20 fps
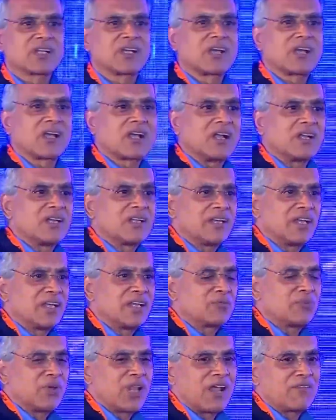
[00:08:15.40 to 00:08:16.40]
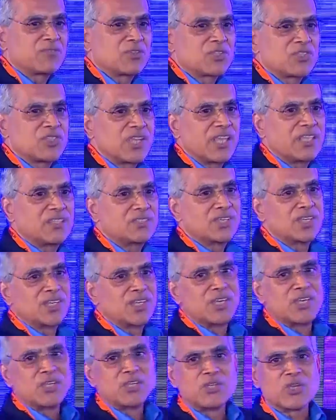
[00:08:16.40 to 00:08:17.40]
content will have to change.
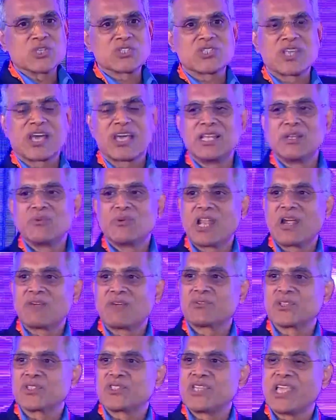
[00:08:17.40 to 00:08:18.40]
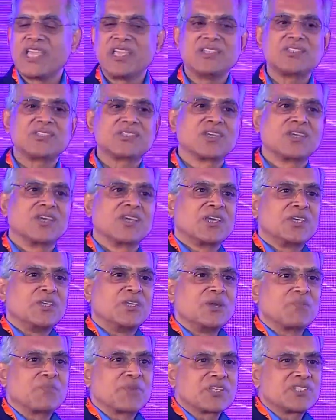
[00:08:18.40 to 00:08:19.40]
Your style will have to change. Your
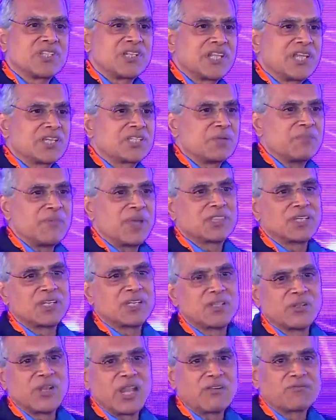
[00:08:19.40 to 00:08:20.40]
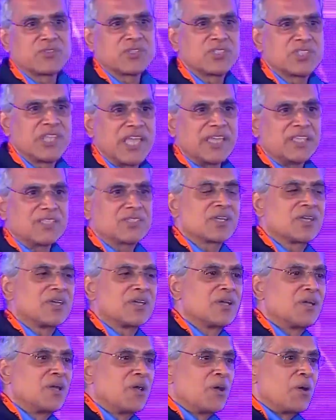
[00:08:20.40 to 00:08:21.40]
presentation method will have to change.
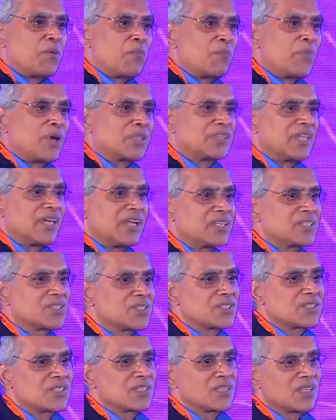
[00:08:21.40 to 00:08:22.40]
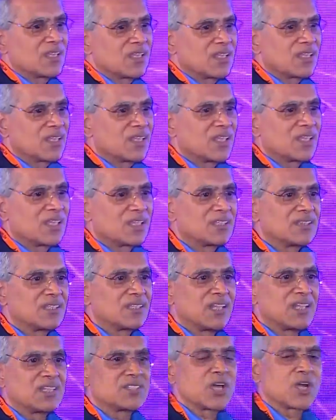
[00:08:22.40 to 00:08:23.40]
But there is
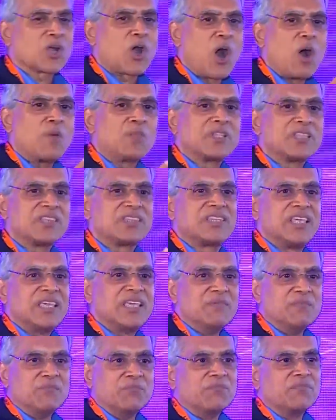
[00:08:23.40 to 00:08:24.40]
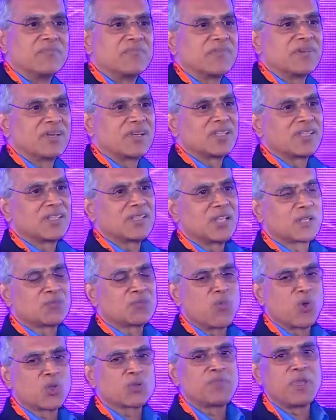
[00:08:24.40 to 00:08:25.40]
a common theme that
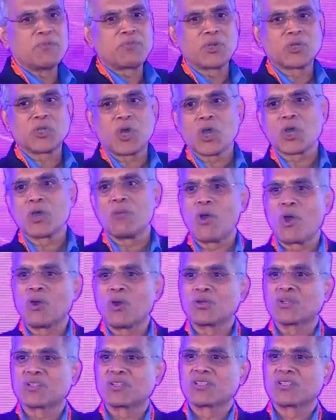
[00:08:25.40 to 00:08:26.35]
most people talk about,